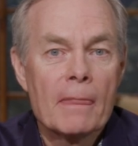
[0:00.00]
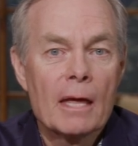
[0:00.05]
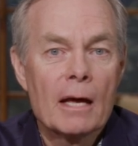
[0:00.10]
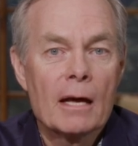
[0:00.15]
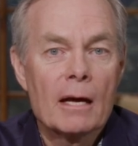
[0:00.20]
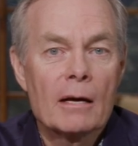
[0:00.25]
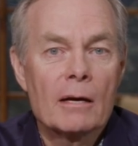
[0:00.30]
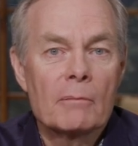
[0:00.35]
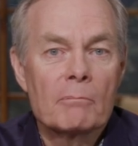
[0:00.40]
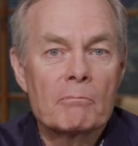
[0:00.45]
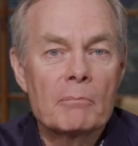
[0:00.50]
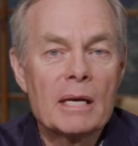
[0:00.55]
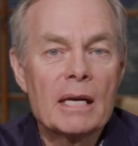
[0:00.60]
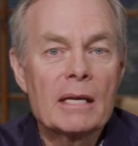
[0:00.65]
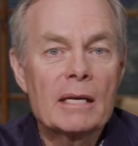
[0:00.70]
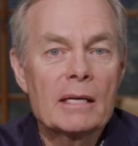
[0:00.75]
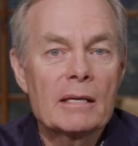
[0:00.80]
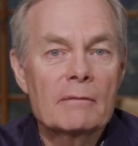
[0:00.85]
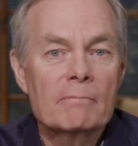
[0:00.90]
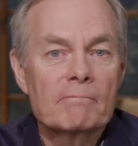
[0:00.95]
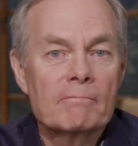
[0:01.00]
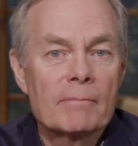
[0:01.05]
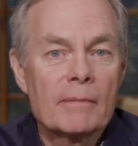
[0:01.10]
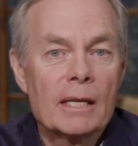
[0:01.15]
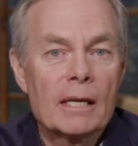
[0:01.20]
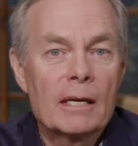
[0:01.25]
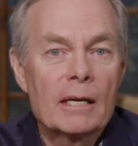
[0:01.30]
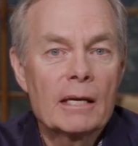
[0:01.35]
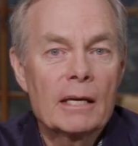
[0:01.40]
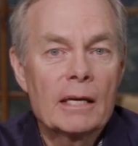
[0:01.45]
uh, meeting
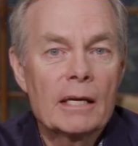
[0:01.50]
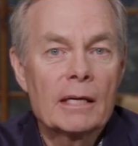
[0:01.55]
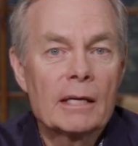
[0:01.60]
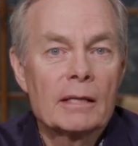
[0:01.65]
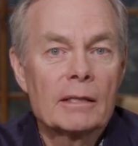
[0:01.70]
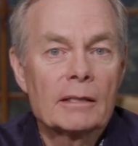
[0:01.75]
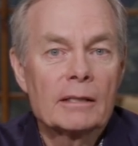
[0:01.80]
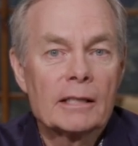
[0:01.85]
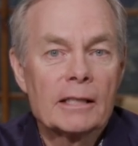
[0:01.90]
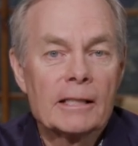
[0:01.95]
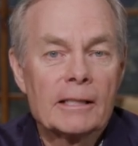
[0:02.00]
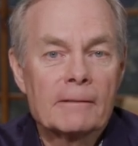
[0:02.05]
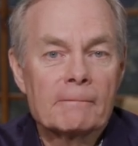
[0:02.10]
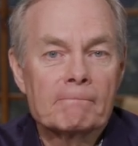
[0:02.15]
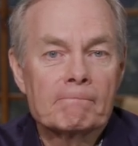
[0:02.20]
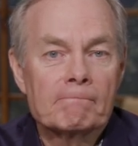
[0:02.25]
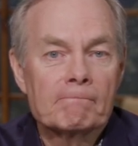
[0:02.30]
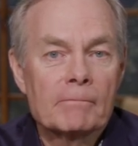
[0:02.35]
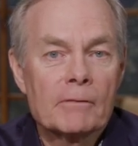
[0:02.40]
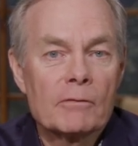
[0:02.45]
in um,